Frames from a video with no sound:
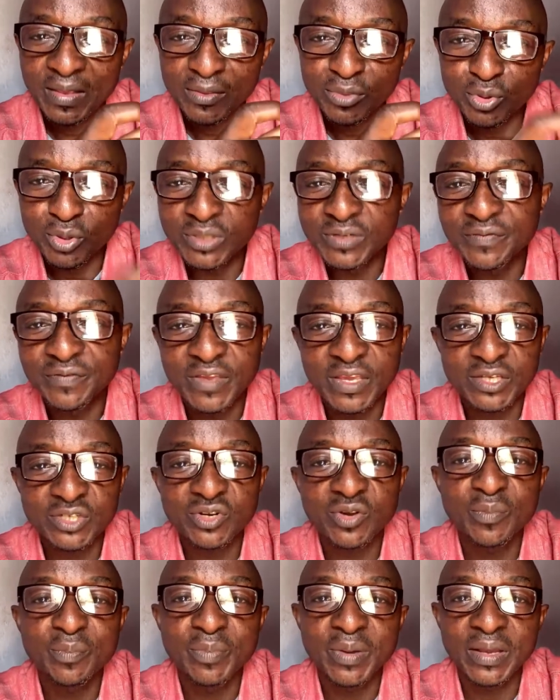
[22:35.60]

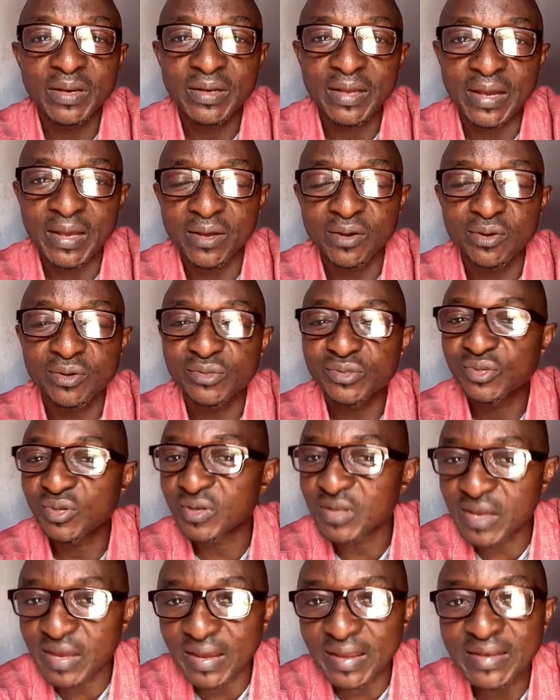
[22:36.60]
notification bell icon so
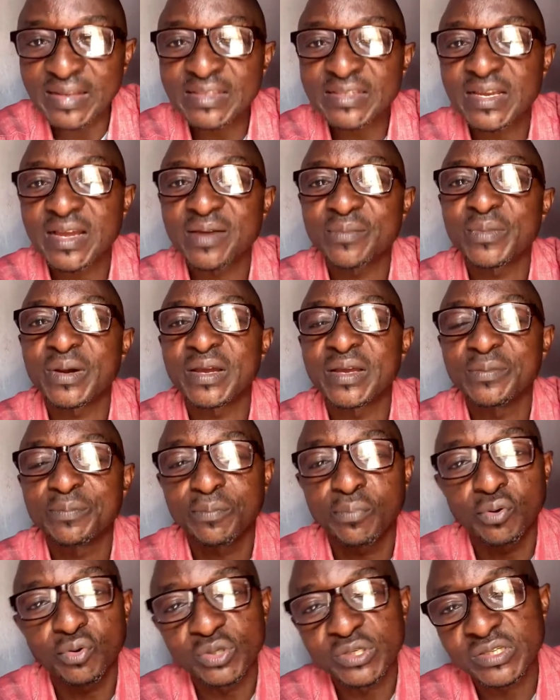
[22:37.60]
that anytime I
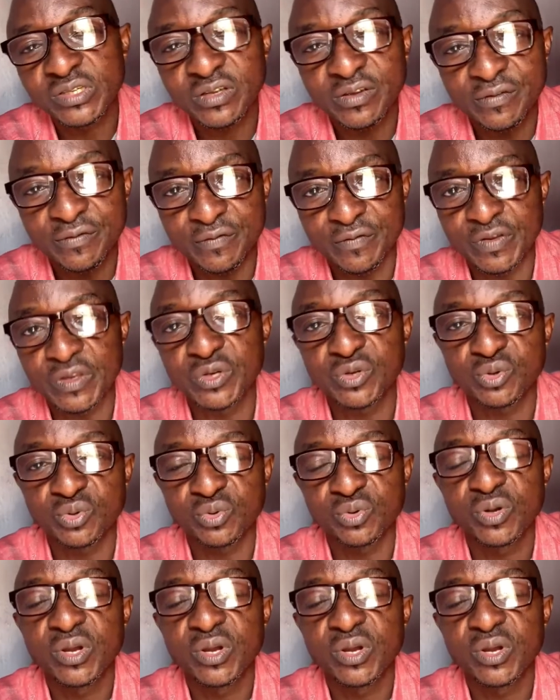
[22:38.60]
post a video,